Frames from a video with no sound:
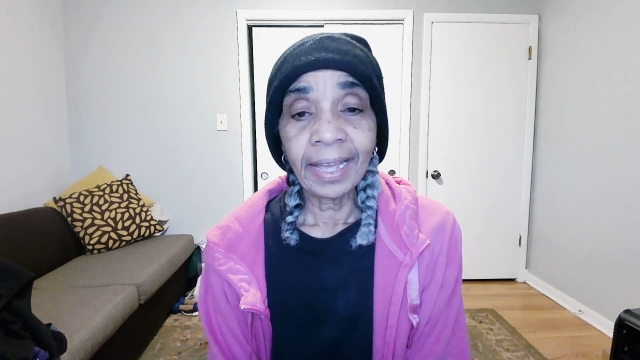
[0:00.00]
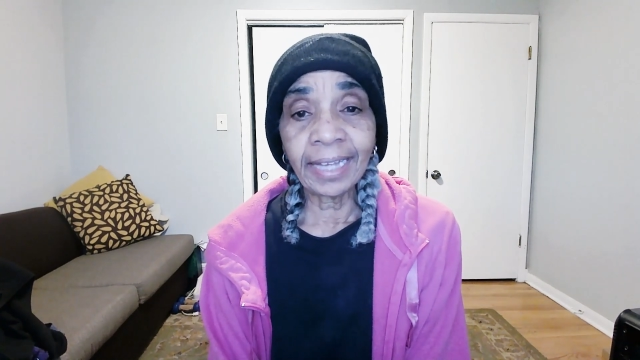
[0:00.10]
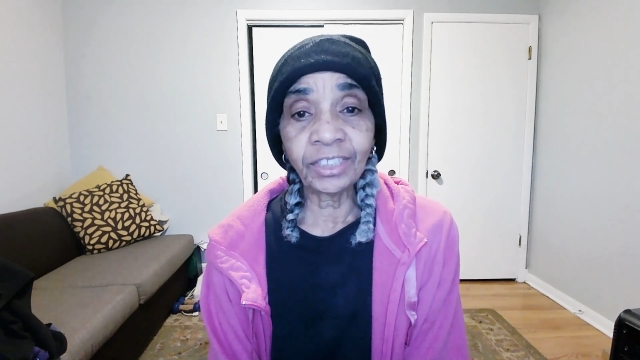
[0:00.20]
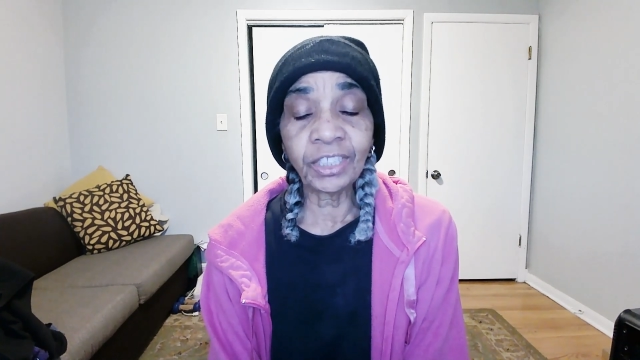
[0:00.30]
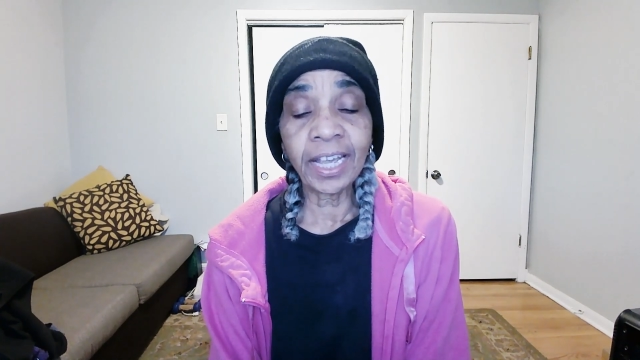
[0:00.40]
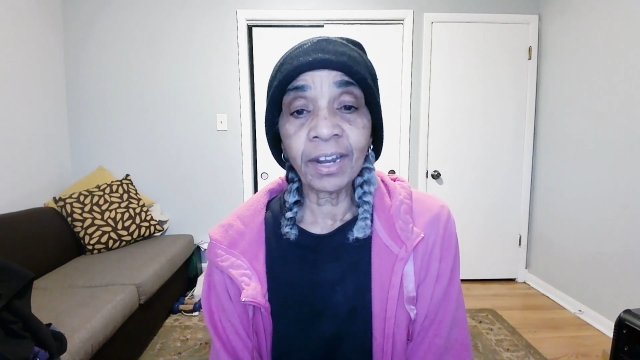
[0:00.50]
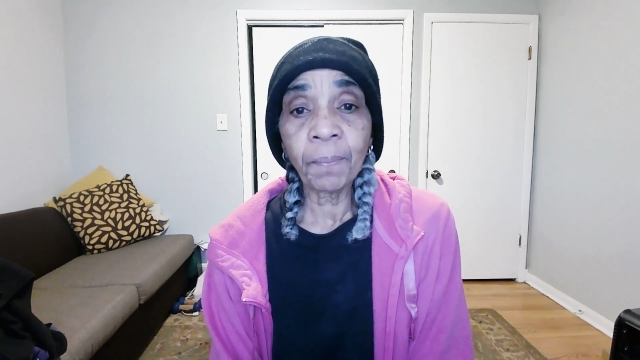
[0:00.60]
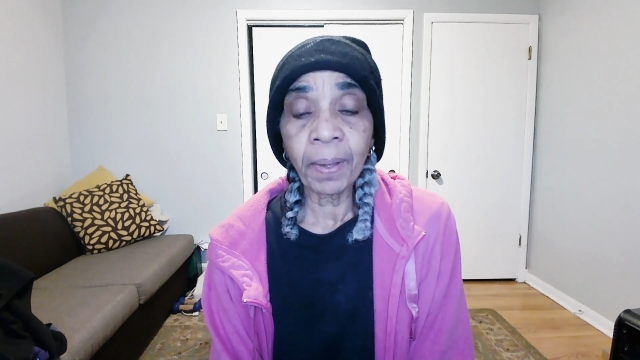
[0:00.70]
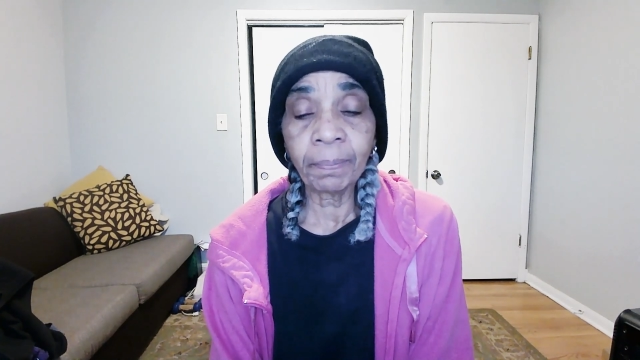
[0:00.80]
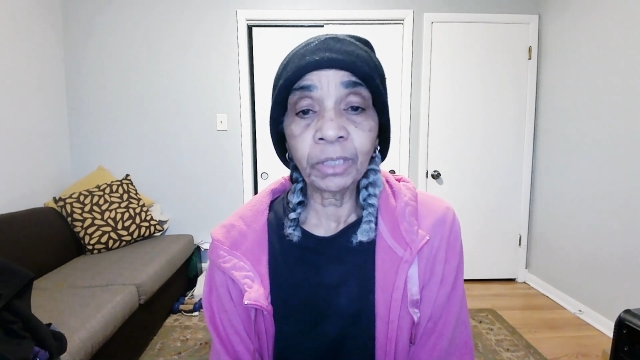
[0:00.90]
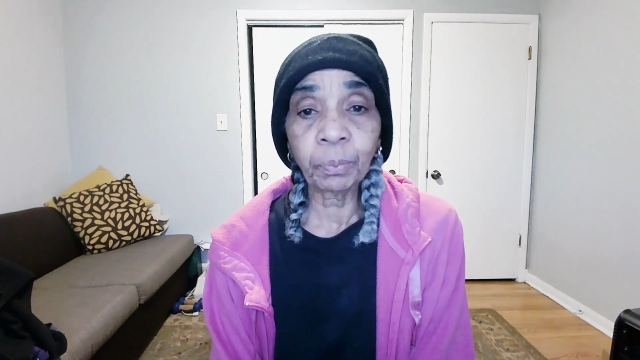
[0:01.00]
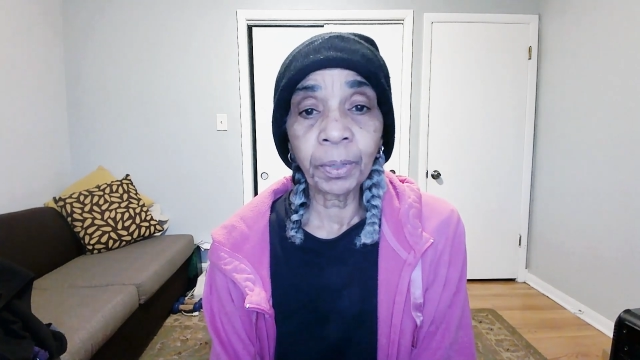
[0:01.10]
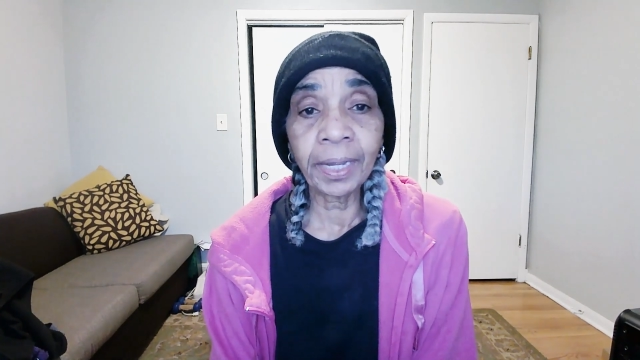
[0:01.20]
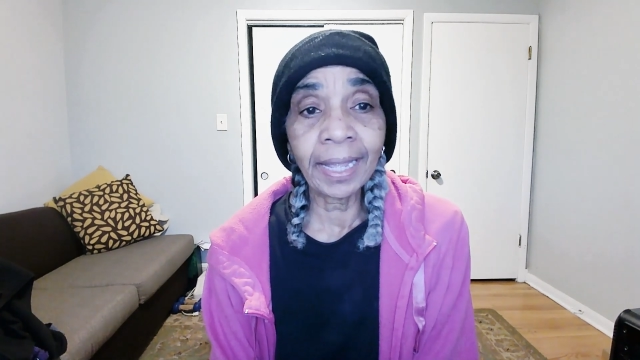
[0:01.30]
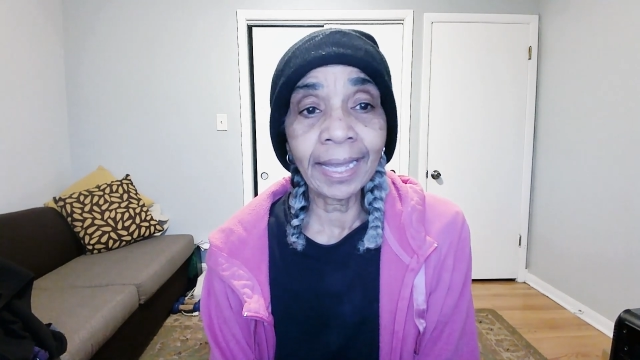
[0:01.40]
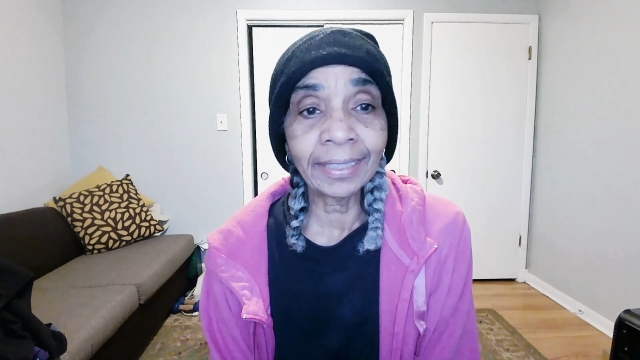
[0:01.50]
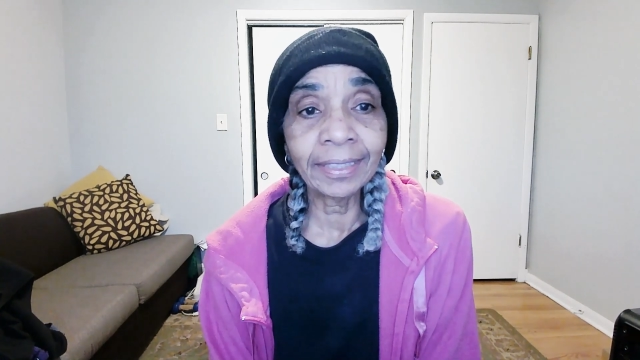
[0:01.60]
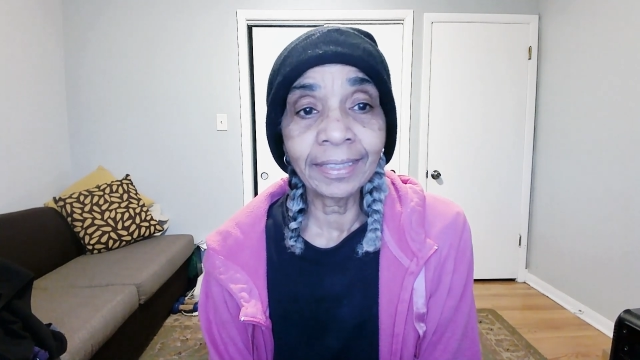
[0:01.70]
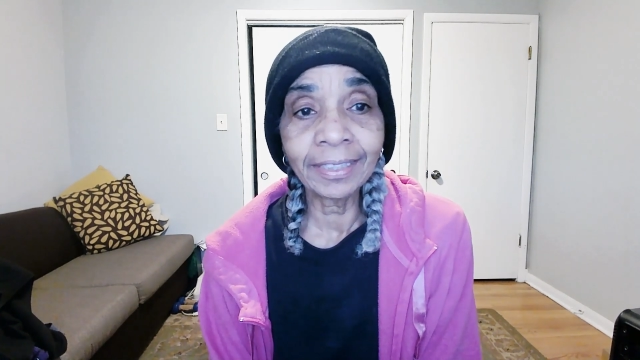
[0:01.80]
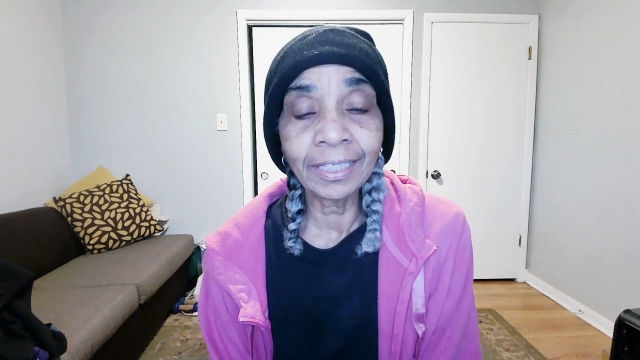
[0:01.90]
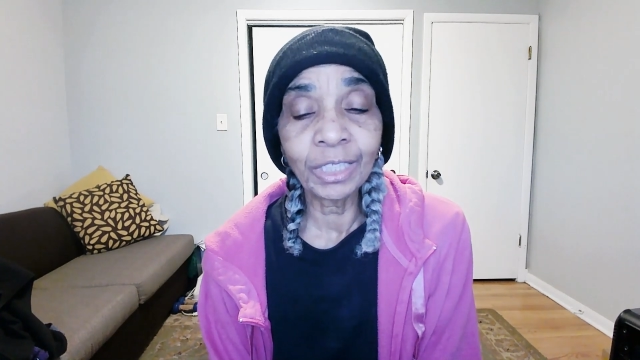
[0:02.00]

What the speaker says: And she had a pepper spray and she